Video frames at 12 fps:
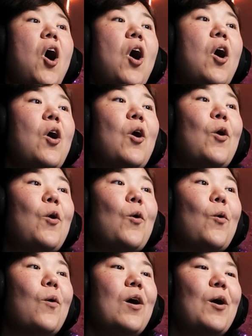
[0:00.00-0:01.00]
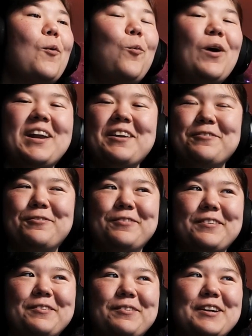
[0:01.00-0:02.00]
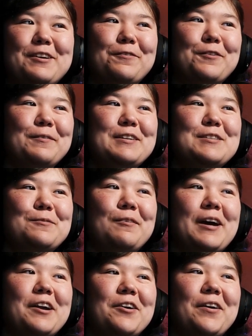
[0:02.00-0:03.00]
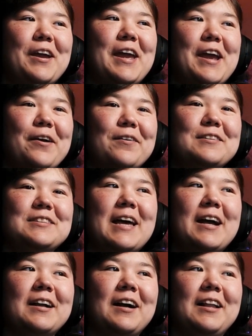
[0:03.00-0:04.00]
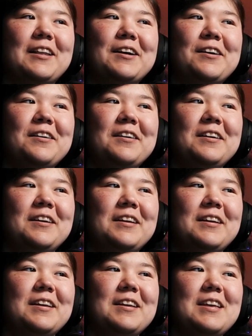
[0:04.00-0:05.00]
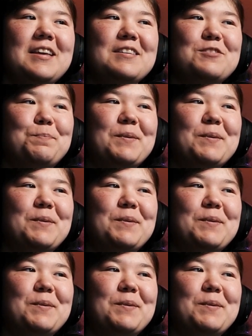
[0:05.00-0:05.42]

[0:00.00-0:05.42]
Oh, what if the reason why her hair is that color is